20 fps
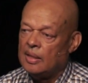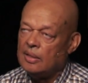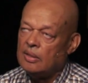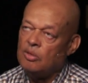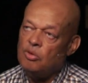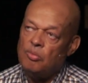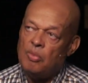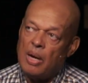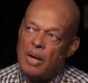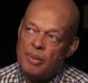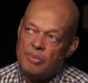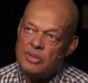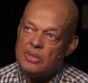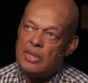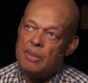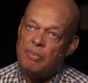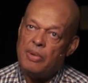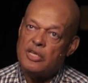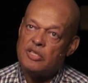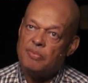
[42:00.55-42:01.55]
Two moms,
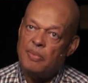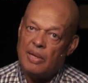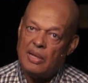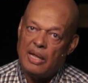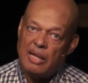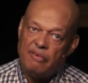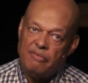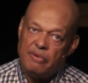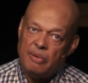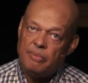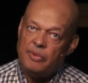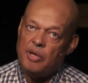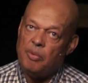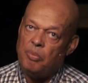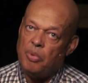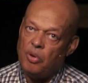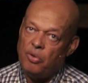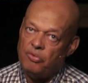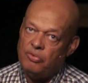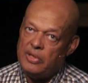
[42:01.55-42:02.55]
they messed my life up. They're
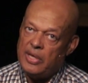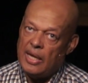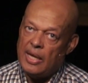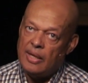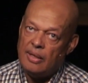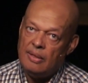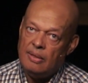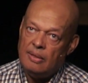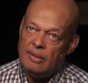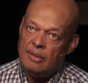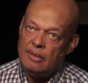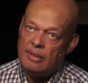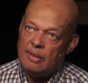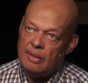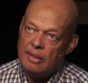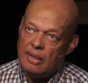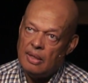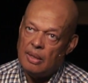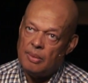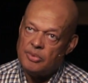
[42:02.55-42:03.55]
both dead,
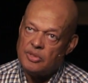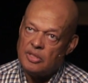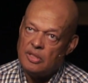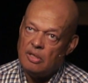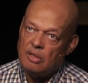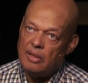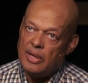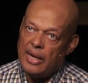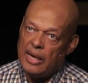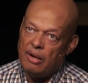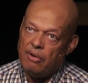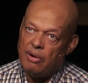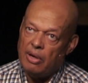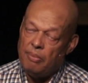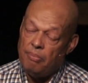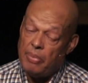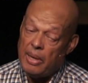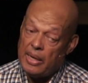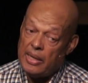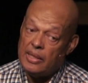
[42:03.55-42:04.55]
and I'm still angry.
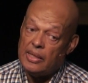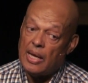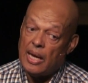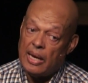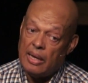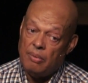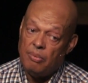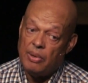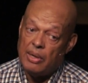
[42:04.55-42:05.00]
Betty died